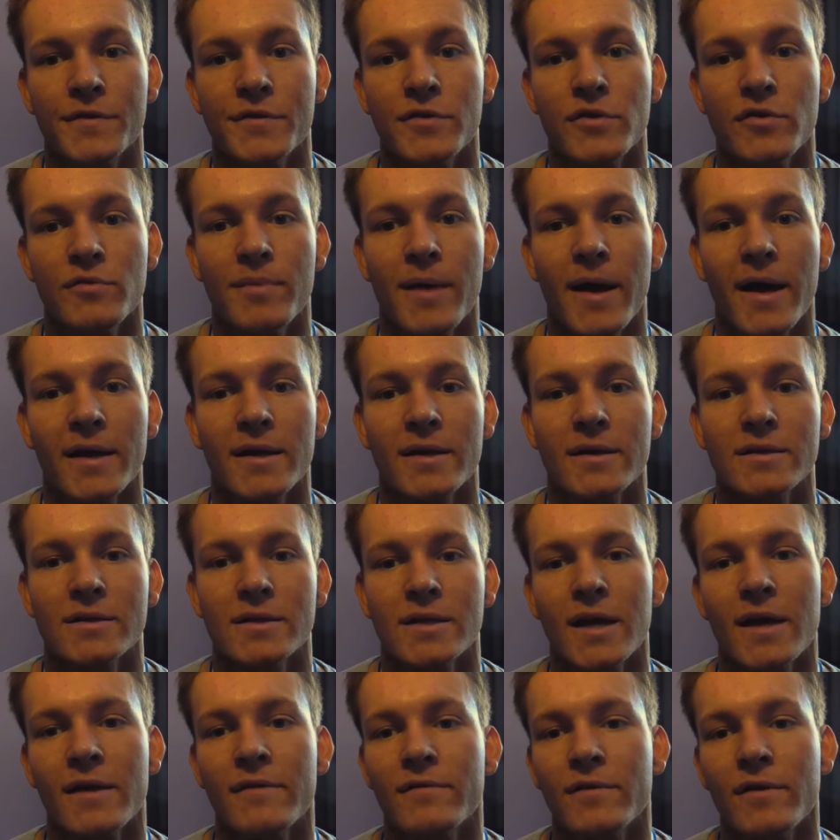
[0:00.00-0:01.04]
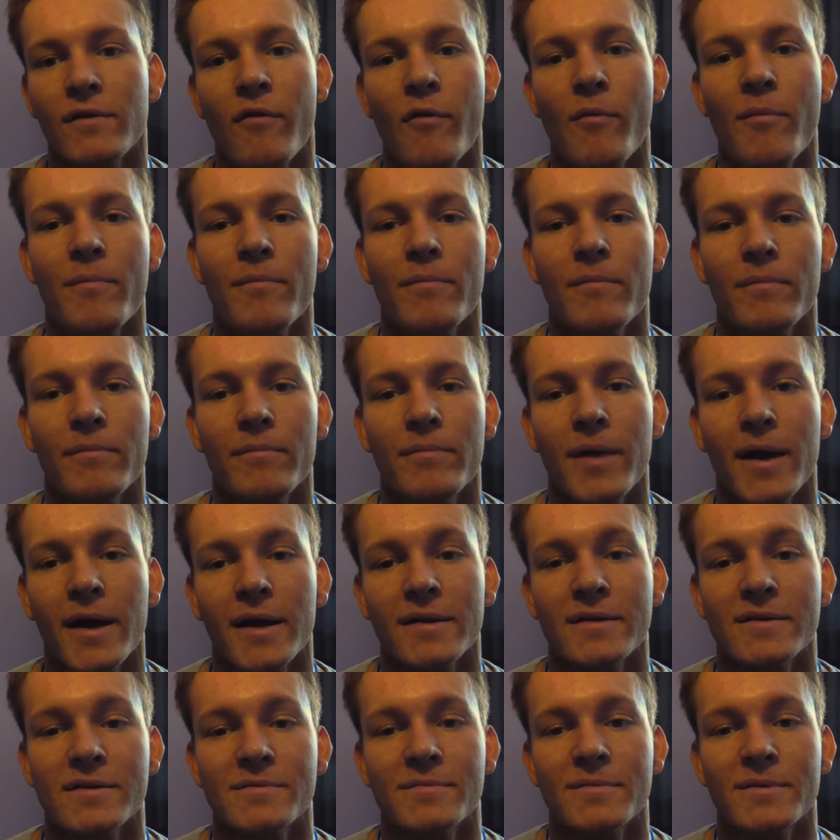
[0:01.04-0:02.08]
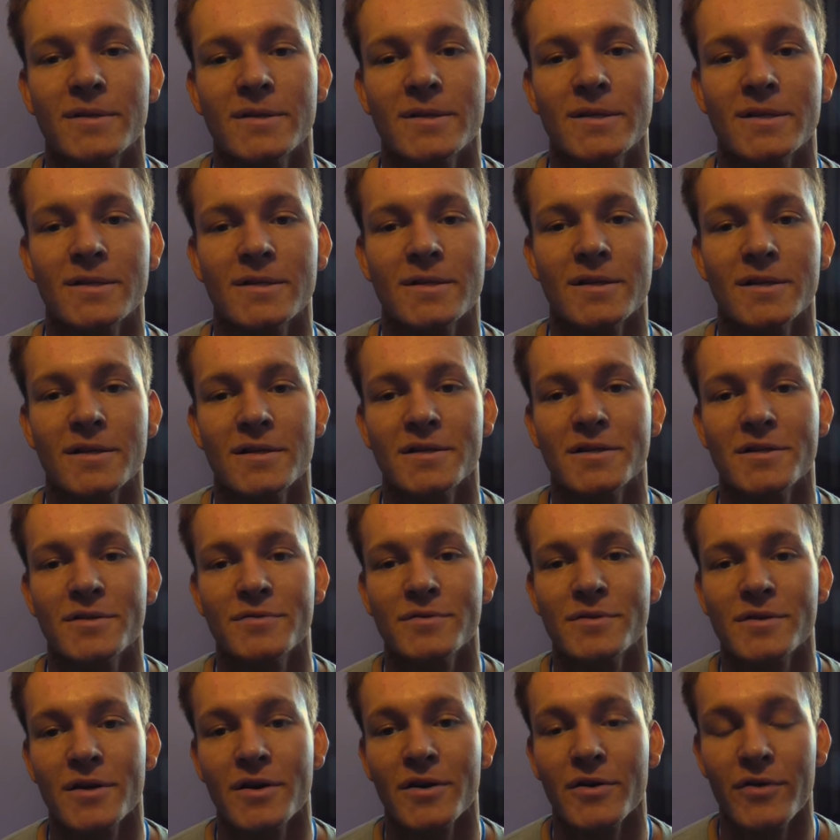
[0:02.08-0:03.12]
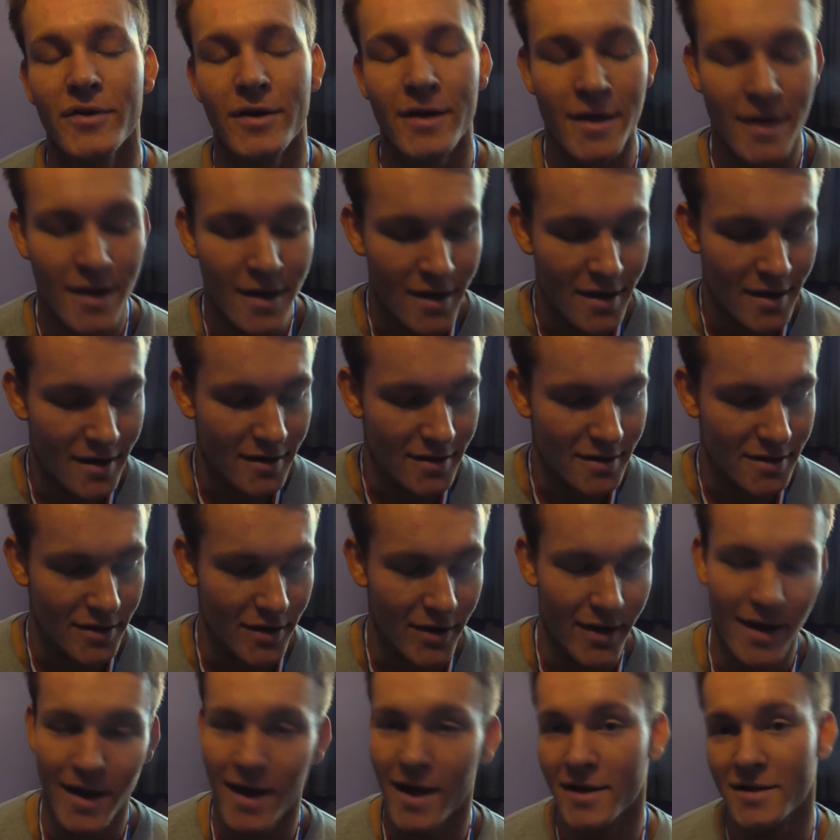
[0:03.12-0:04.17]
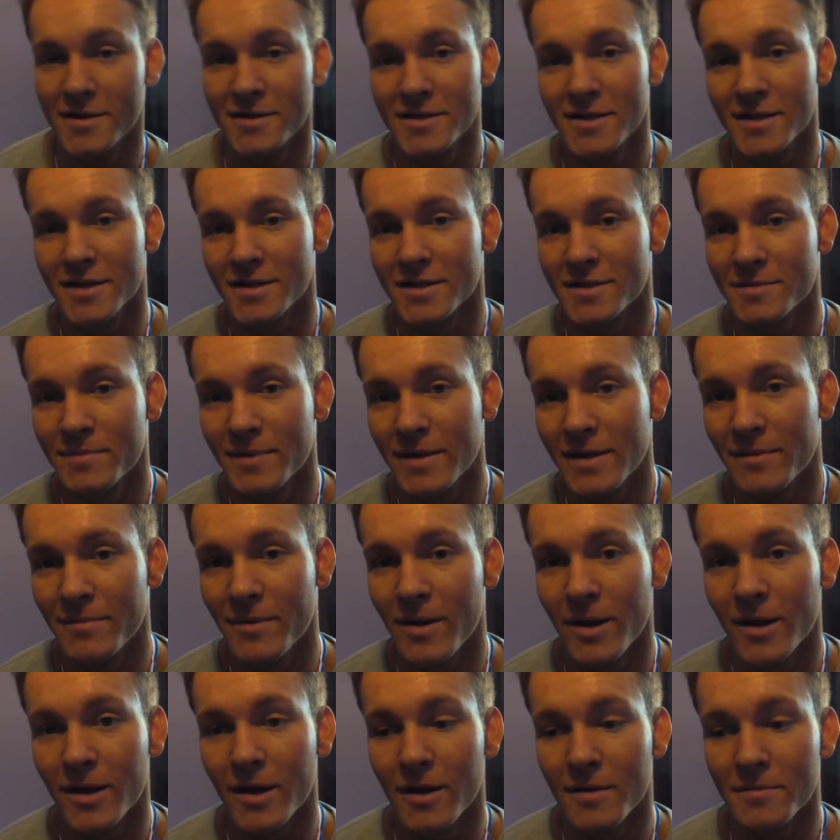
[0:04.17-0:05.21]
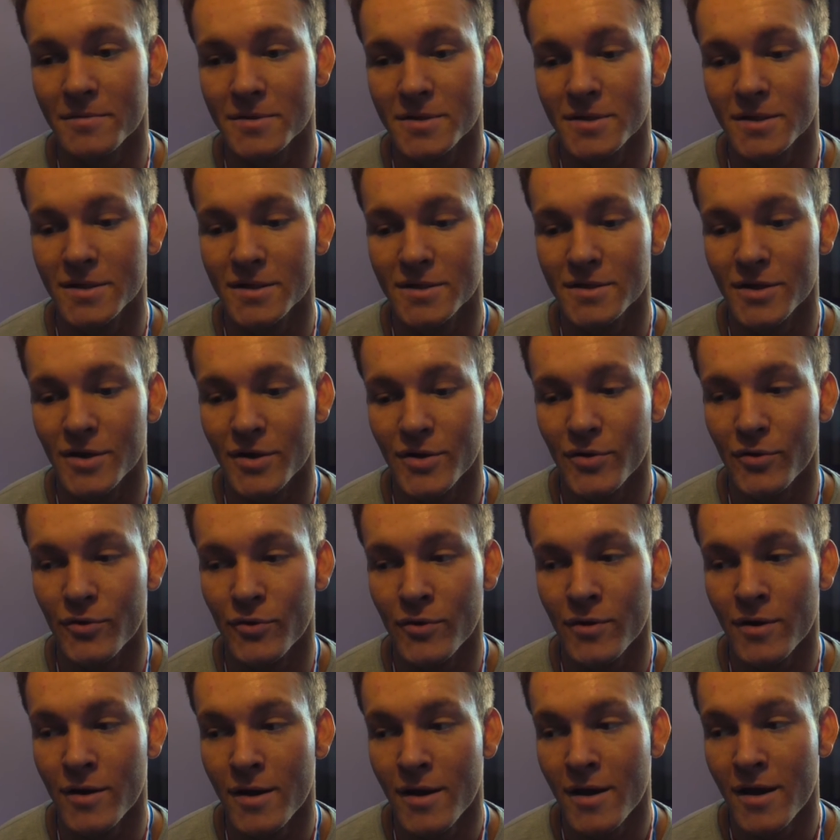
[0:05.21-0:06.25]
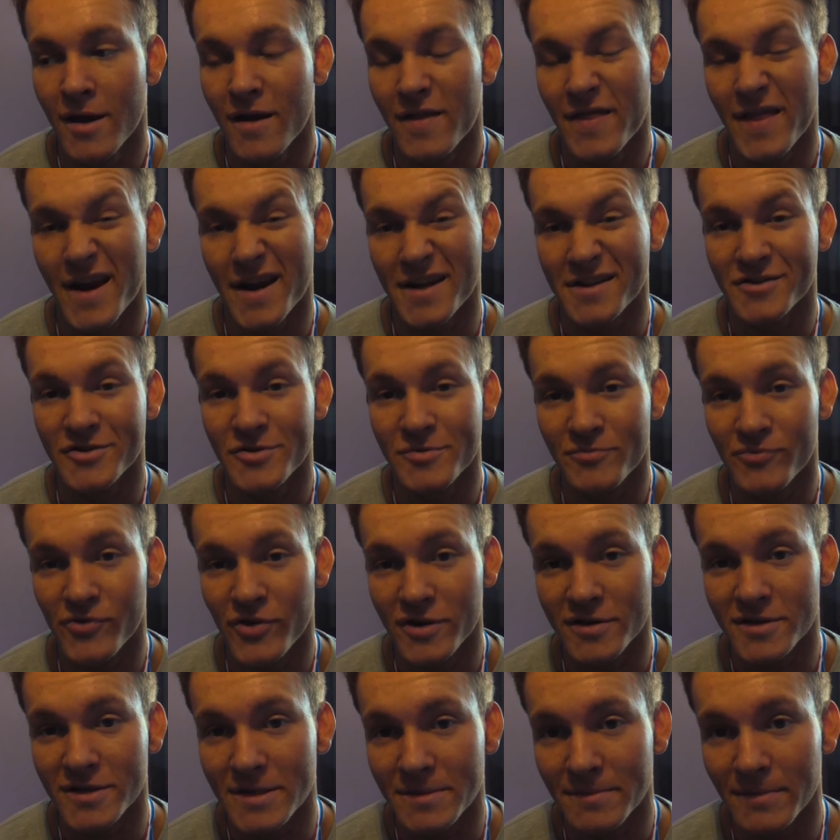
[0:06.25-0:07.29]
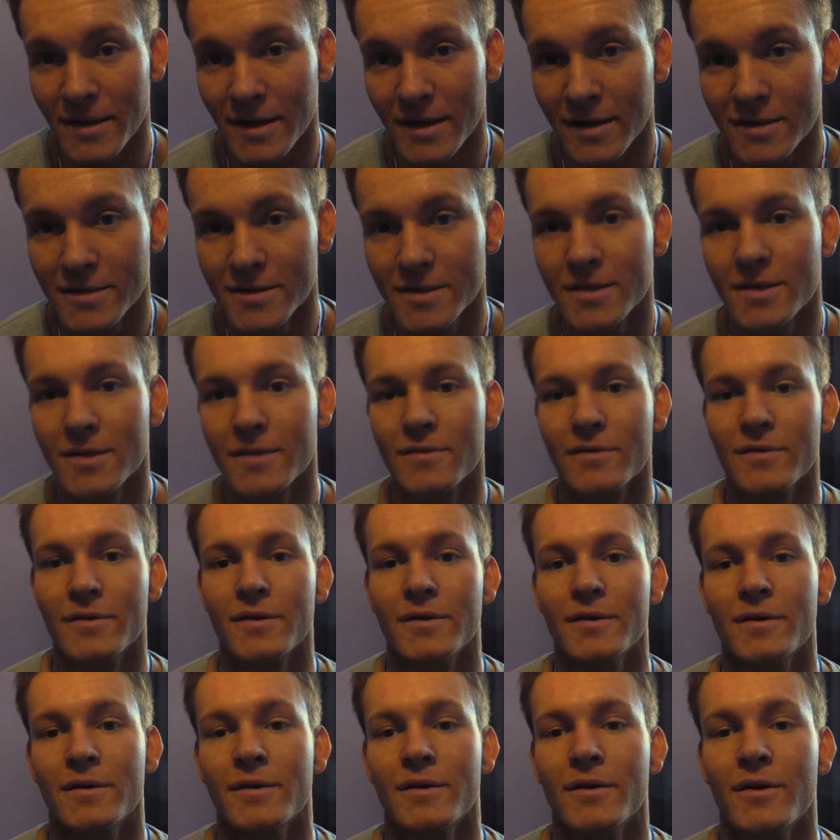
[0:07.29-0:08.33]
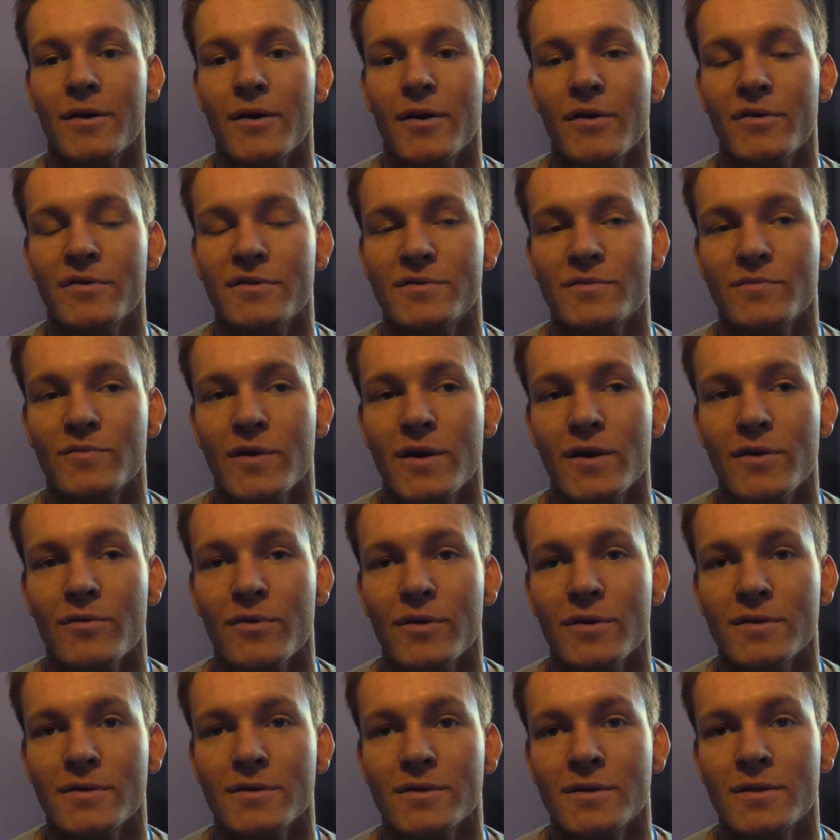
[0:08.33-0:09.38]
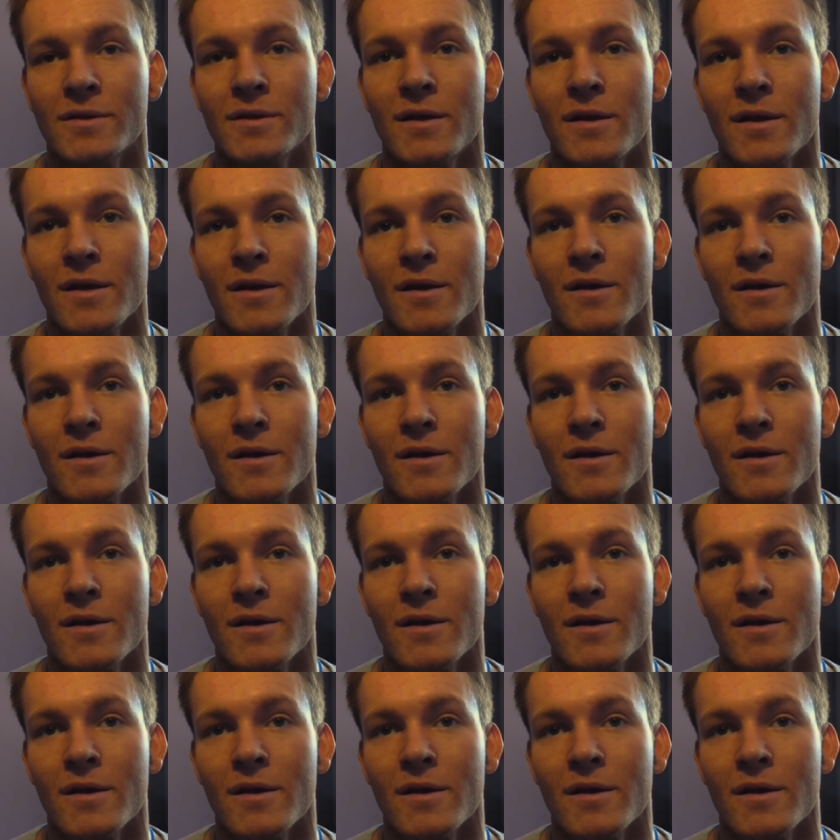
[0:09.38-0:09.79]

2 packets. I gave another packet to my sister because she was hungry. So I had 6 peanut butter cups in total. And then I had 2 protein bars, the oats and whey ones,